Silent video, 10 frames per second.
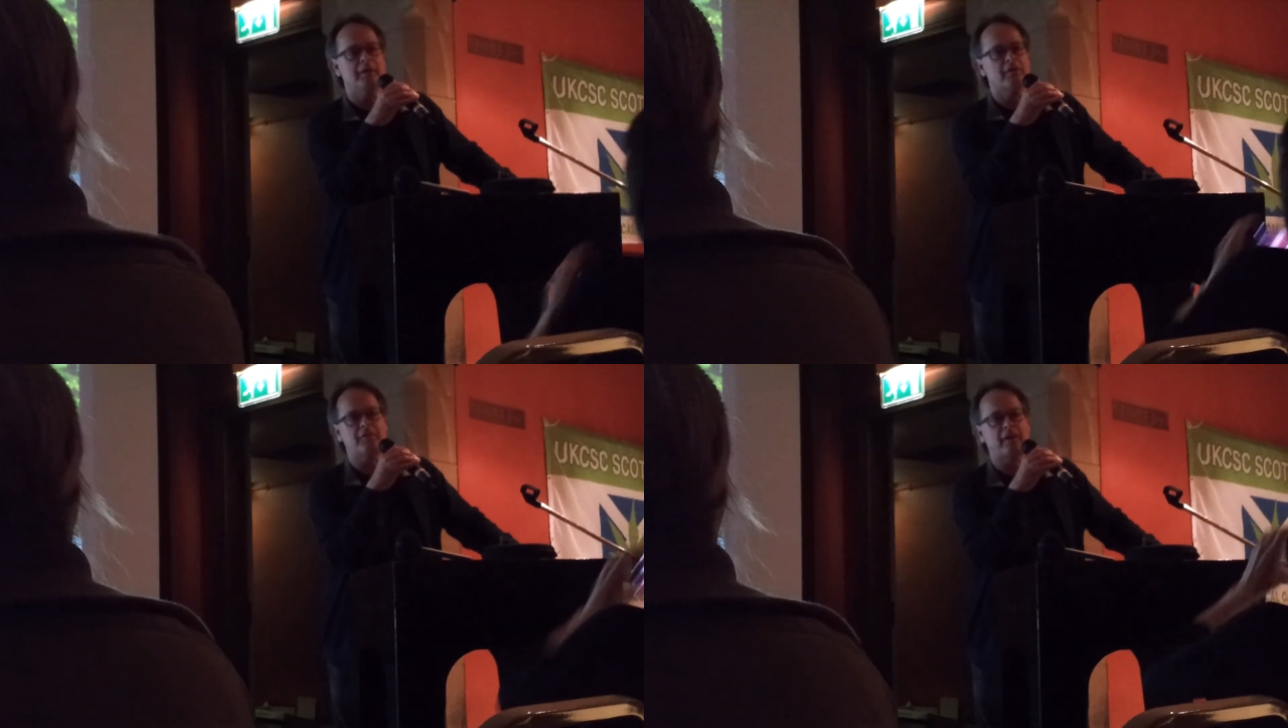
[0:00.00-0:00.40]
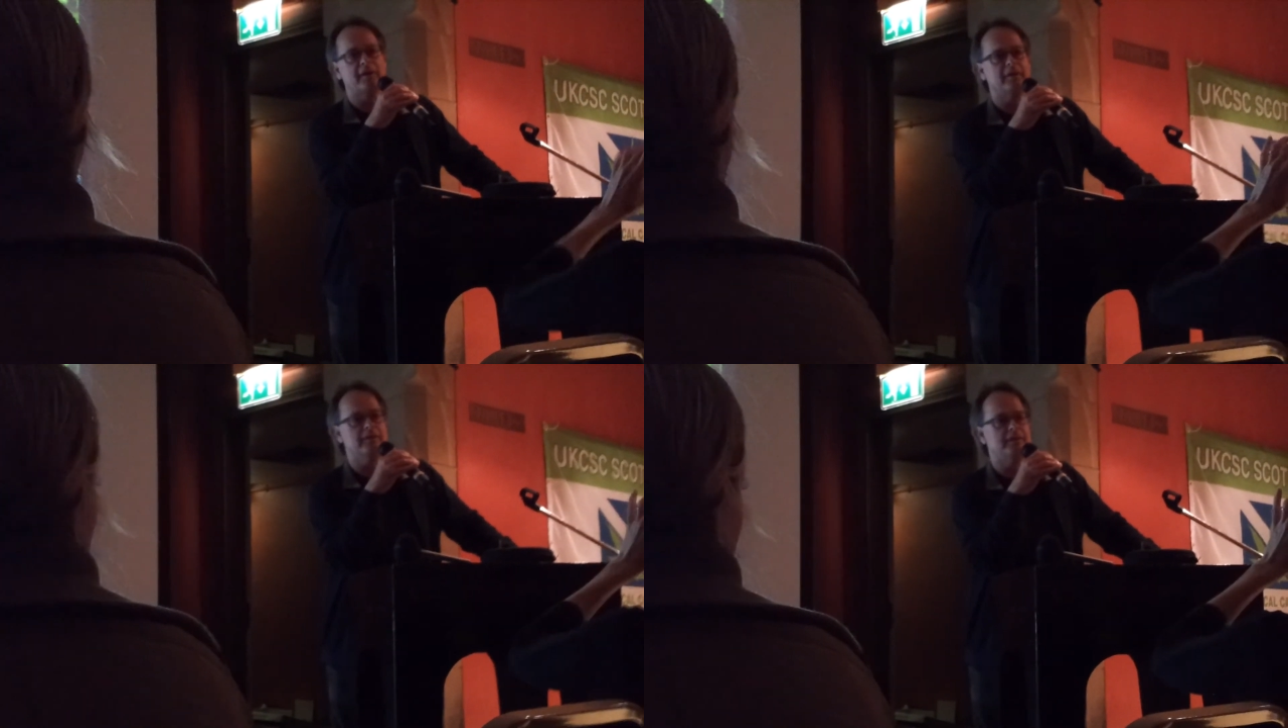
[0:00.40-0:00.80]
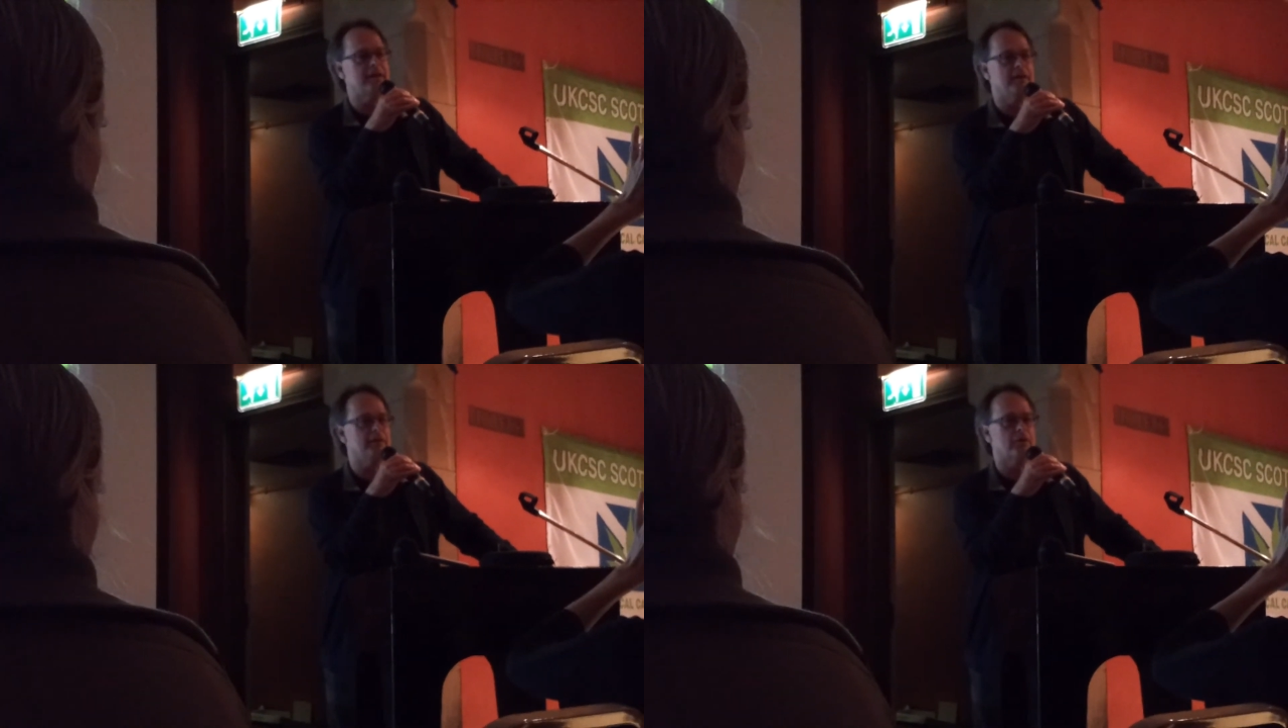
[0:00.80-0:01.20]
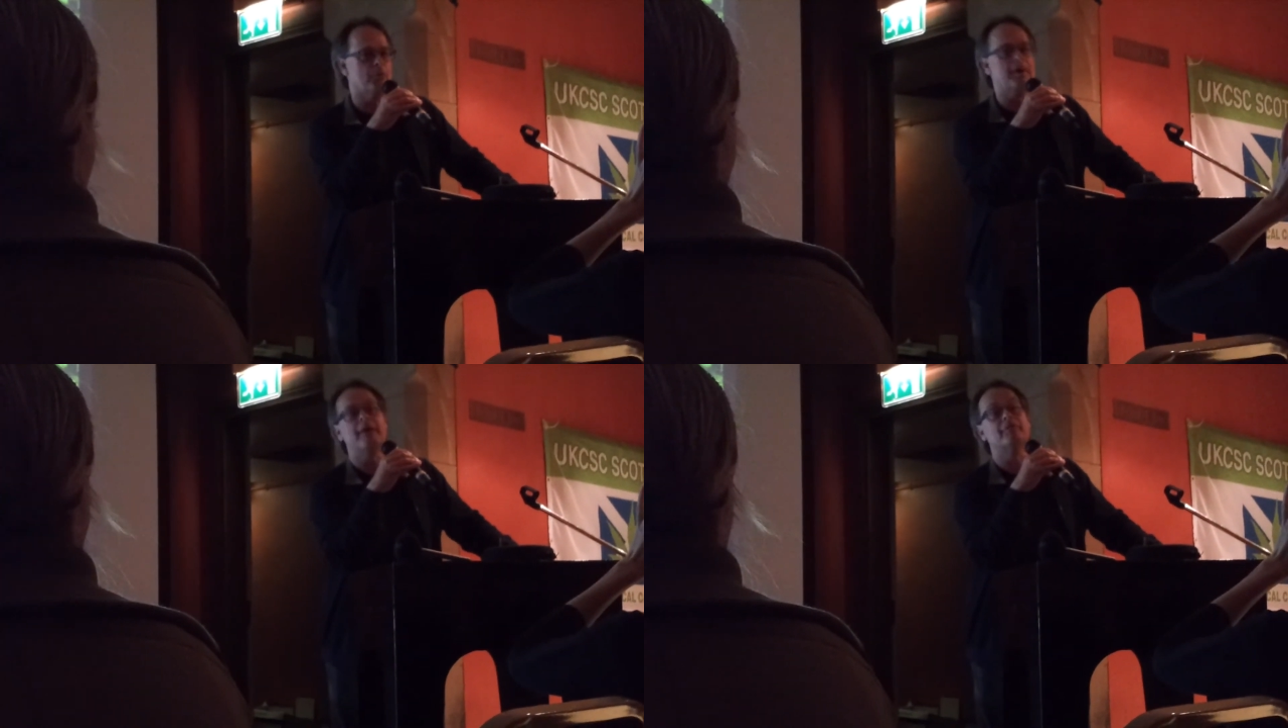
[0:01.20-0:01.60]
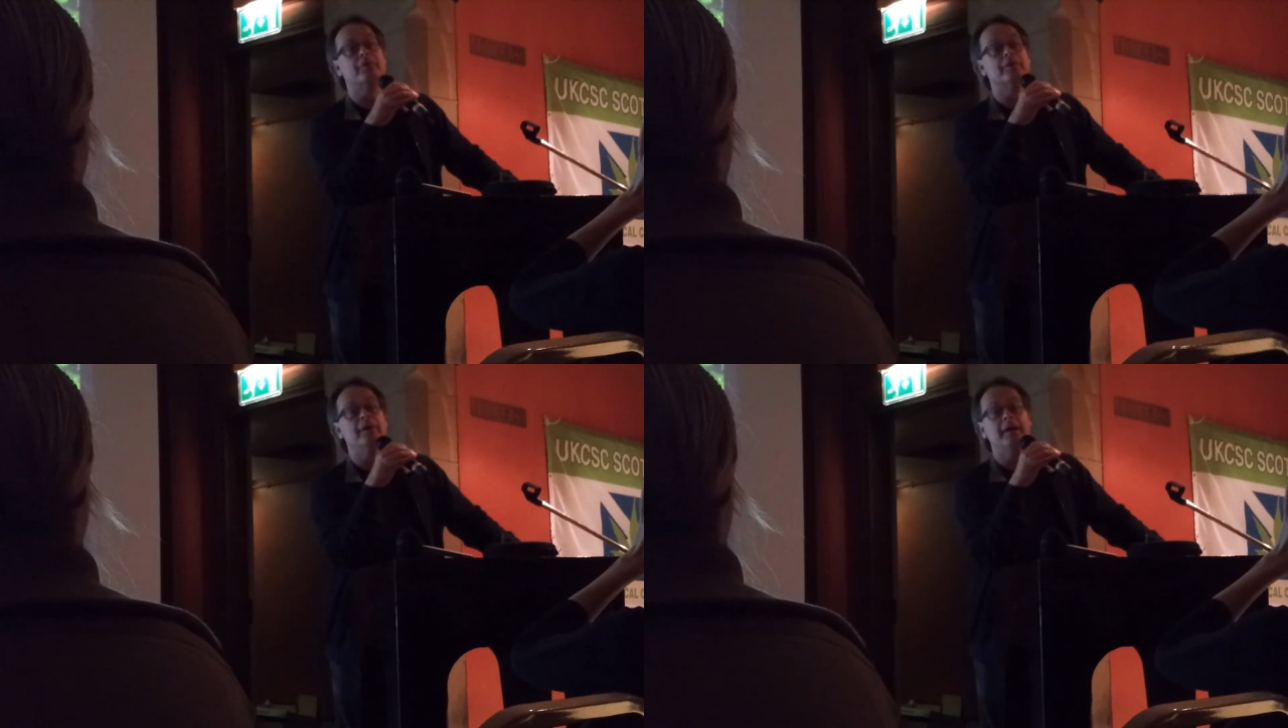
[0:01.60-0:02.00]
selling, dealing,
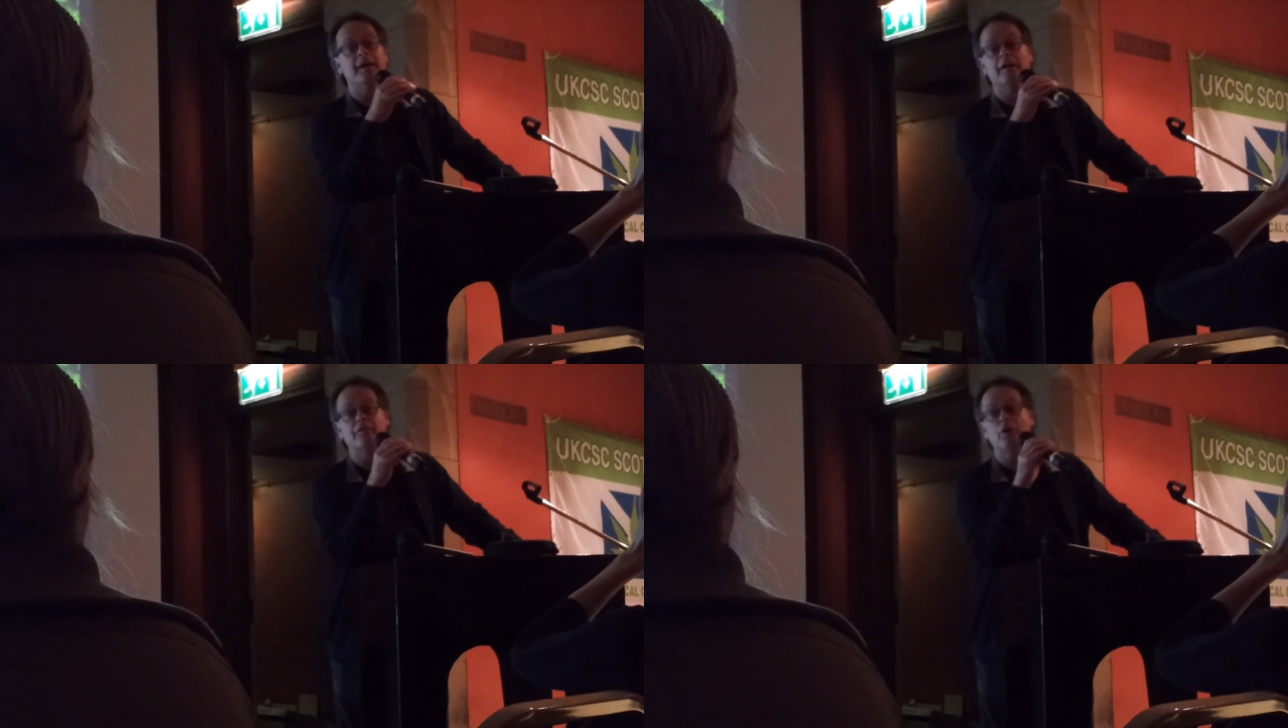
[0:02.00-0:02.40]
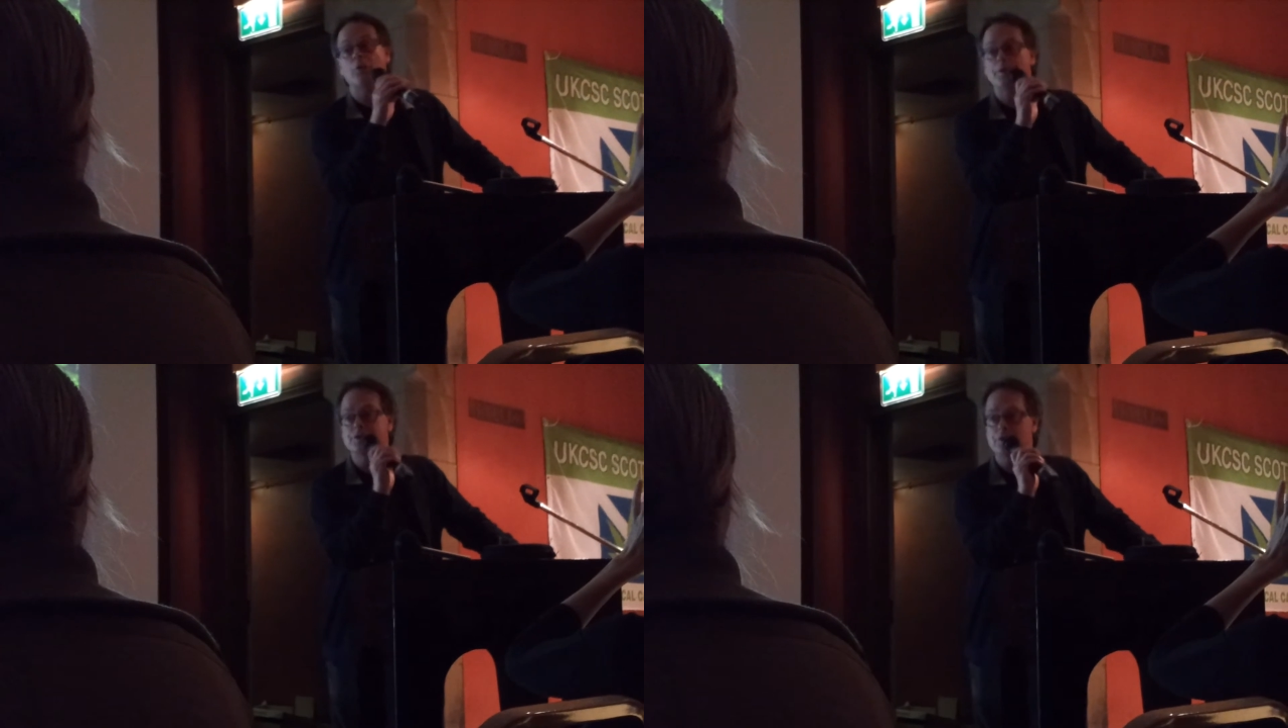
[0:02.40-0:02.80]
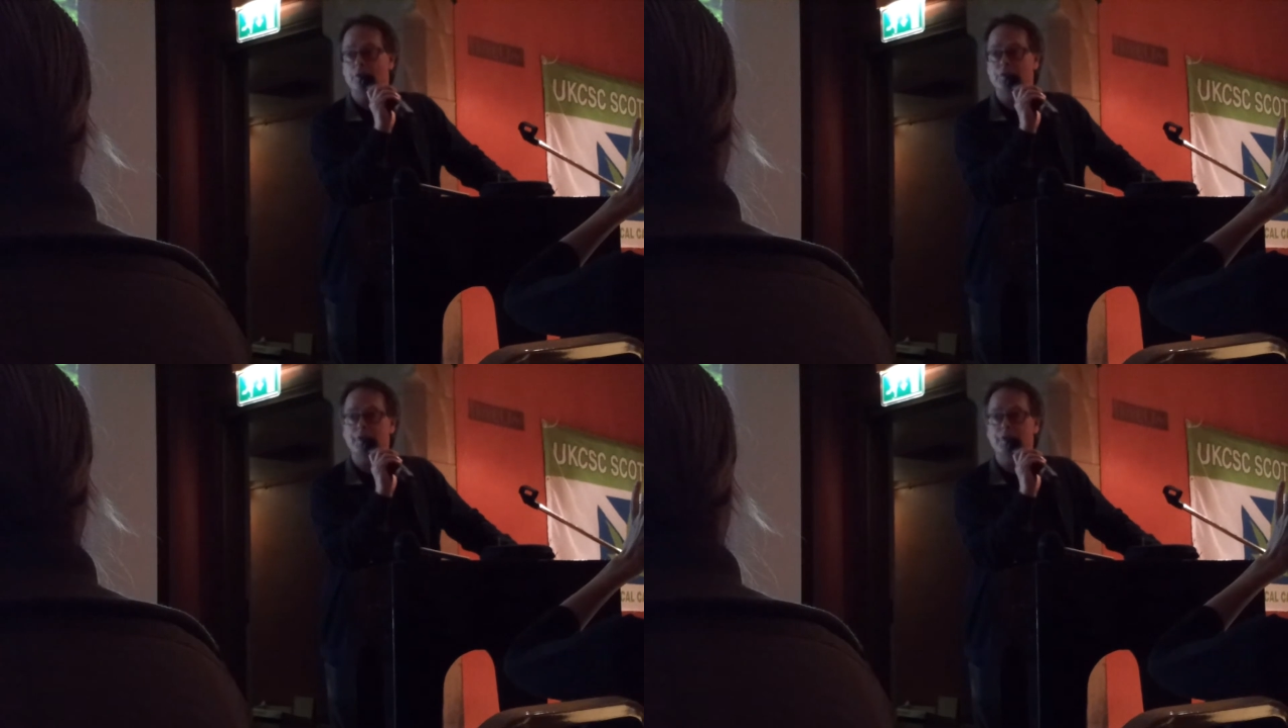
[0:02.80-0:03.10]
whatever it is. No one should go to